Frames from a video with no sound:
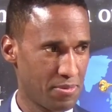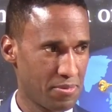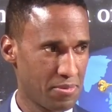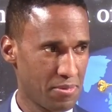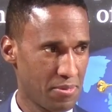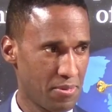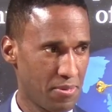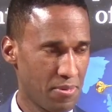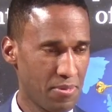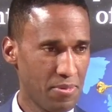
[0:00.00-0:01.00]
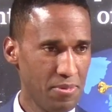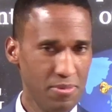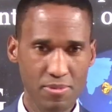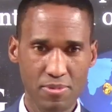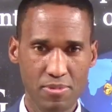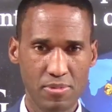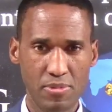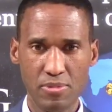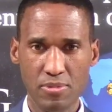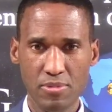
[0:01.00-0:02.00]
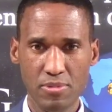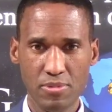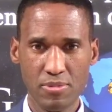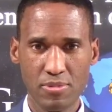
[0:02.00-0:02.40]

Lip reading: No one is speaking in this clip.